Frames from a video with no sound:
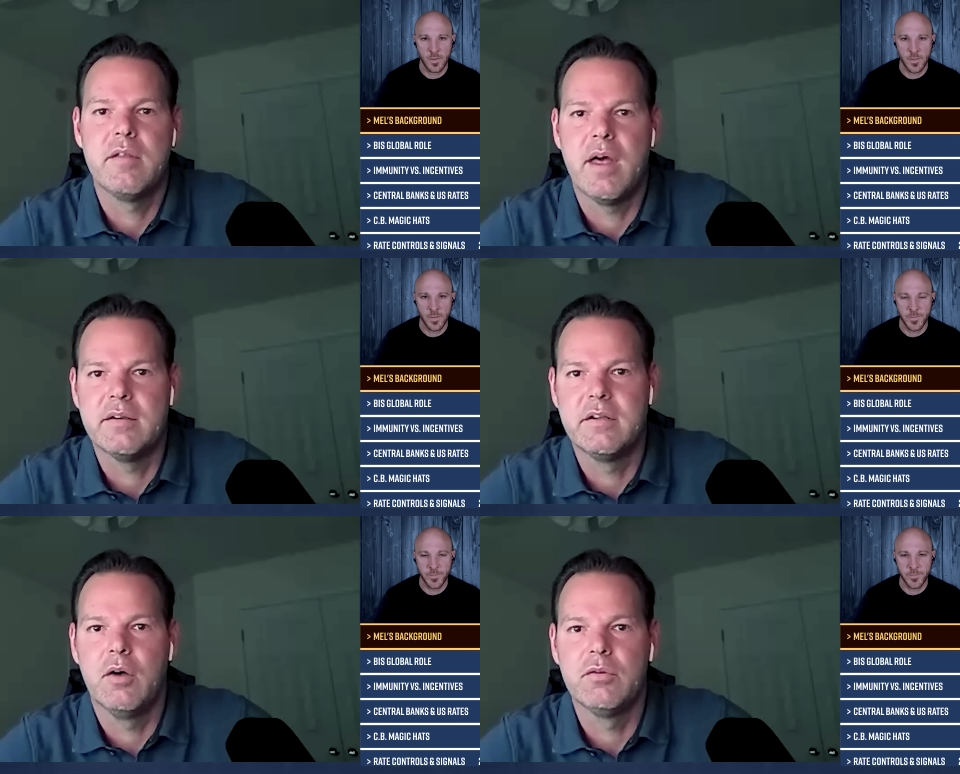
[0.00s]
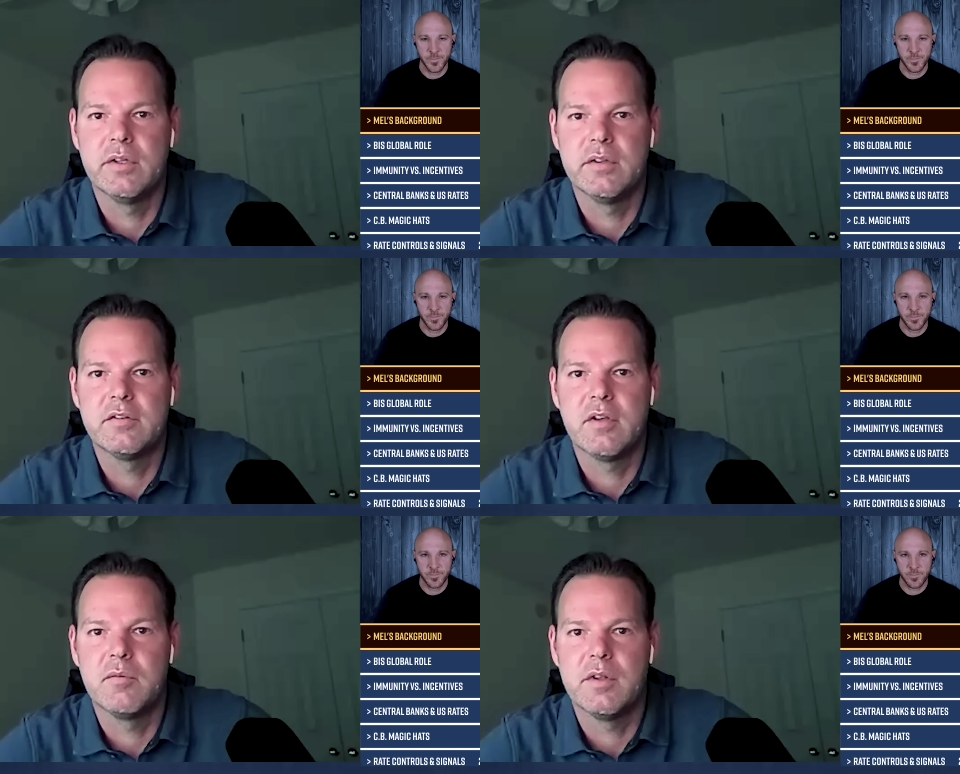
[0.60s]
Speaker 1: that delves into
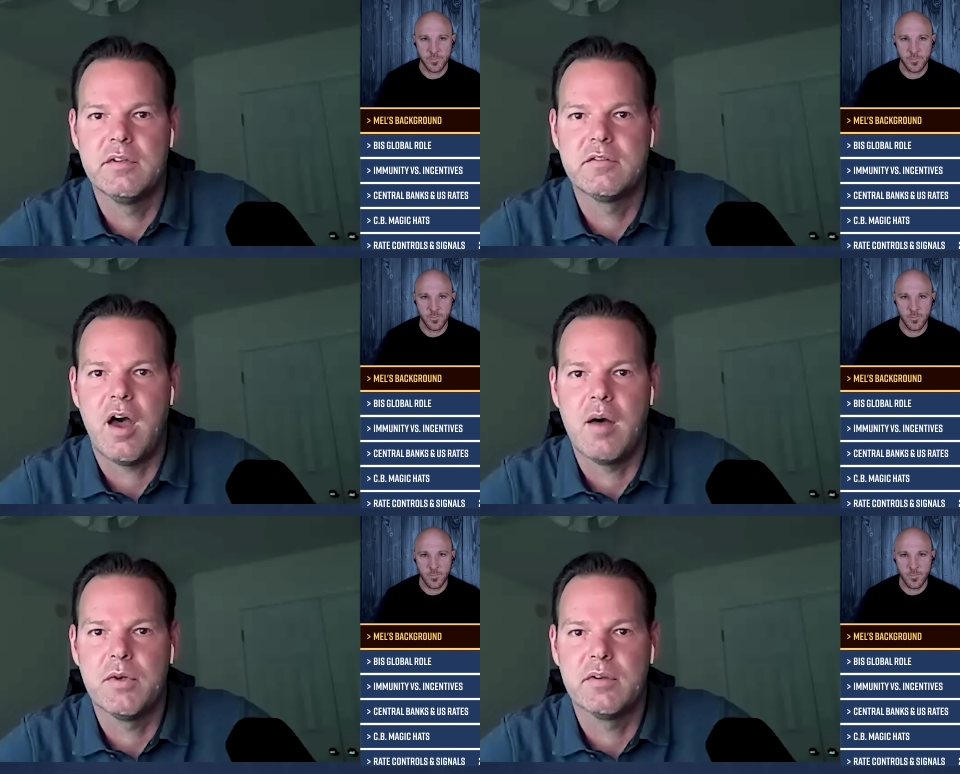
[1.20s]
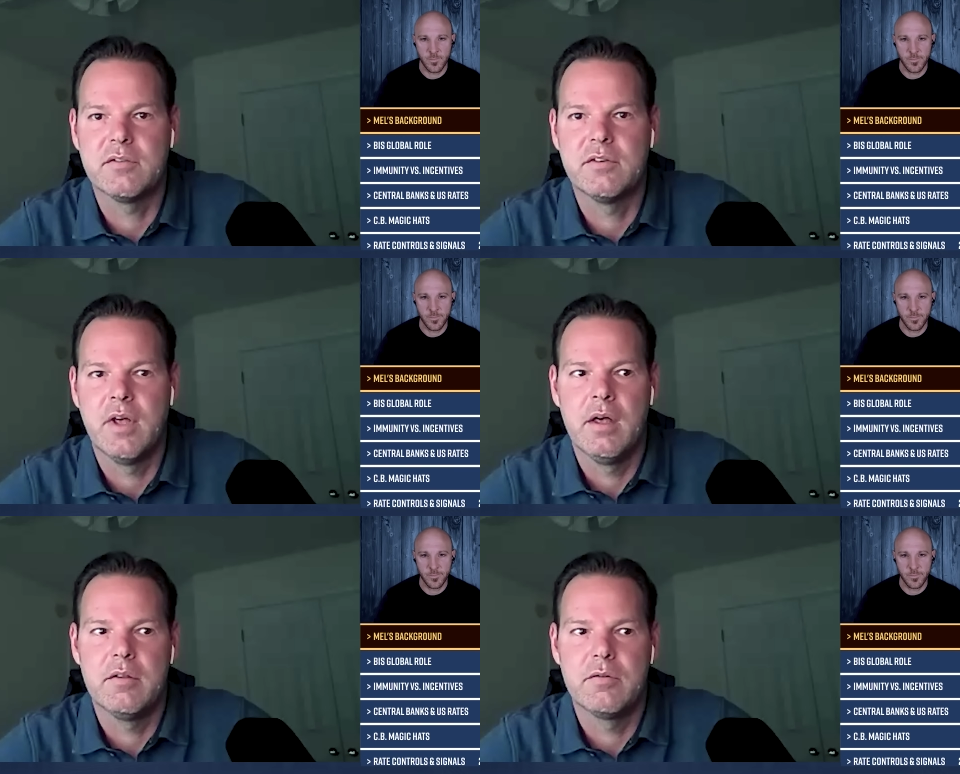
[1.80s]
some of these topics
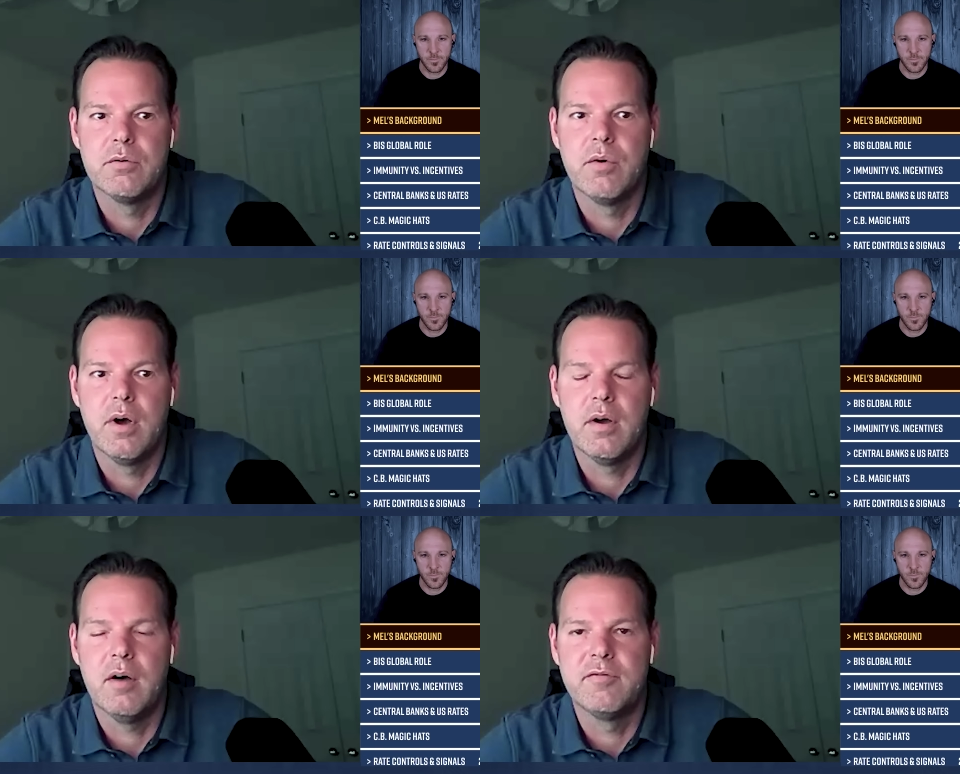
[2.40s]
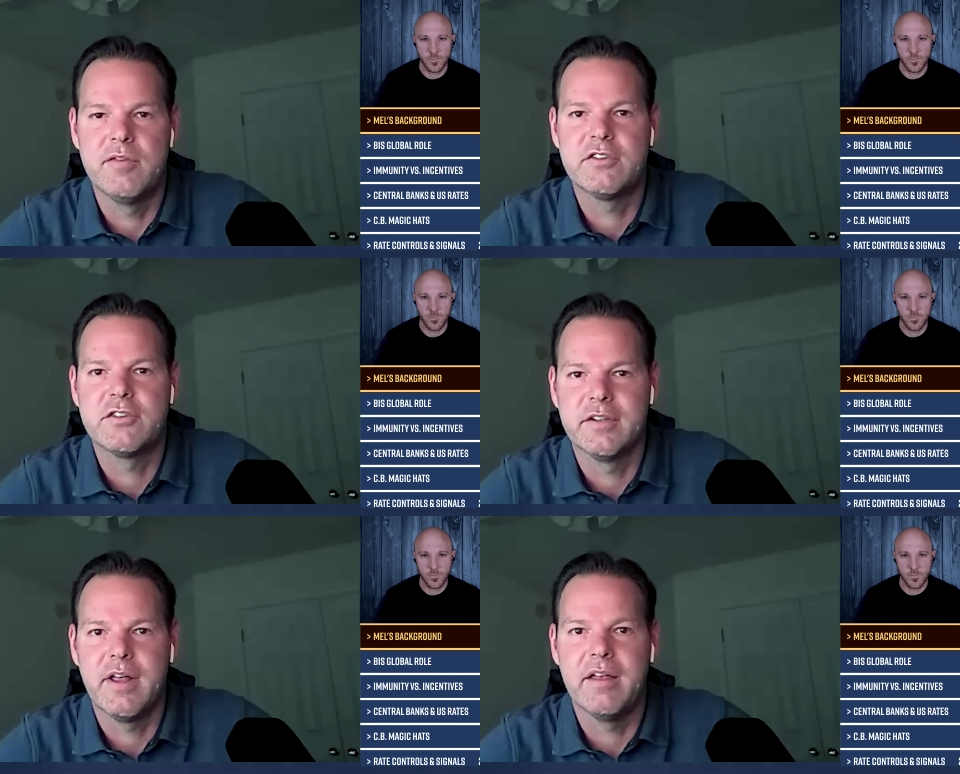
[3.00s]
through a, a
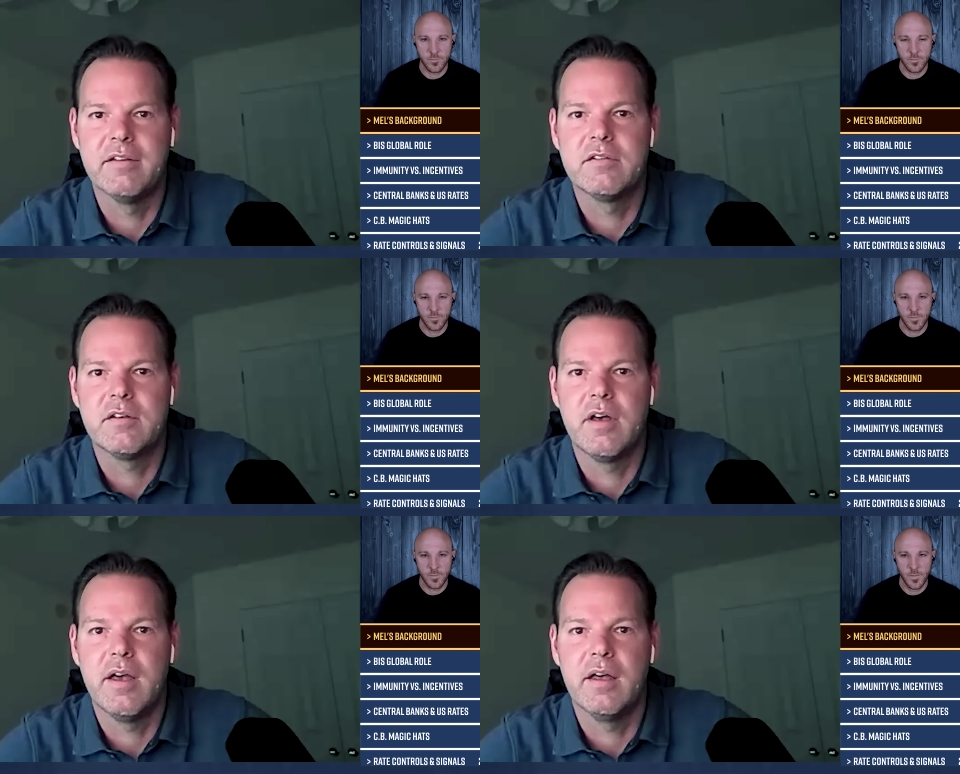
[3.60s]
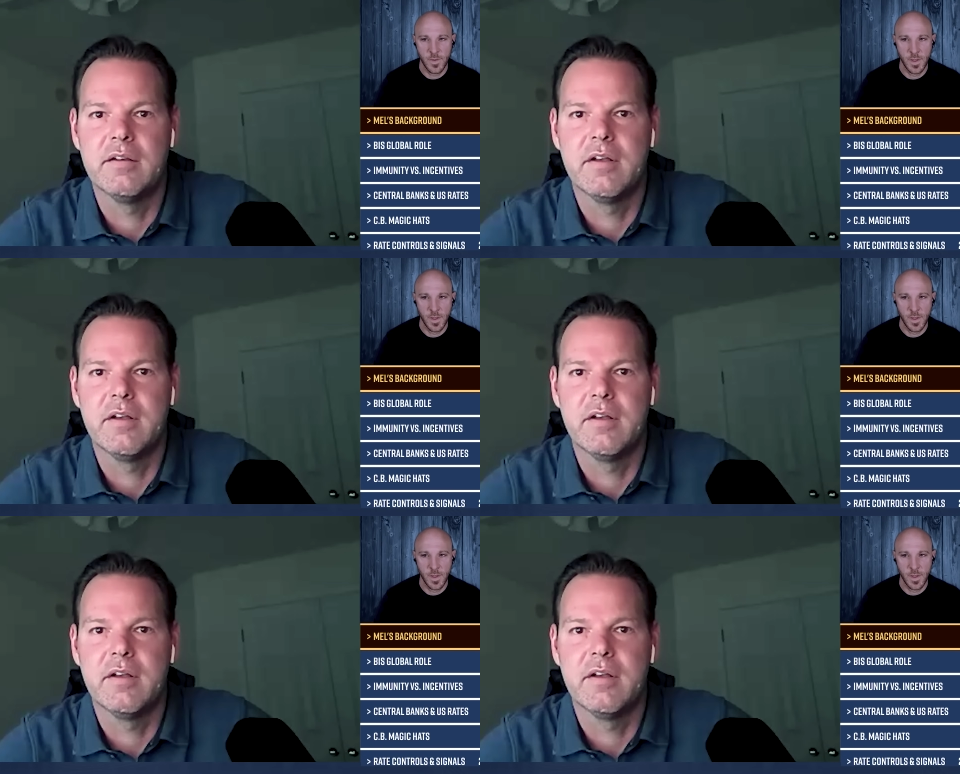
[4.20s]
fiction lens, and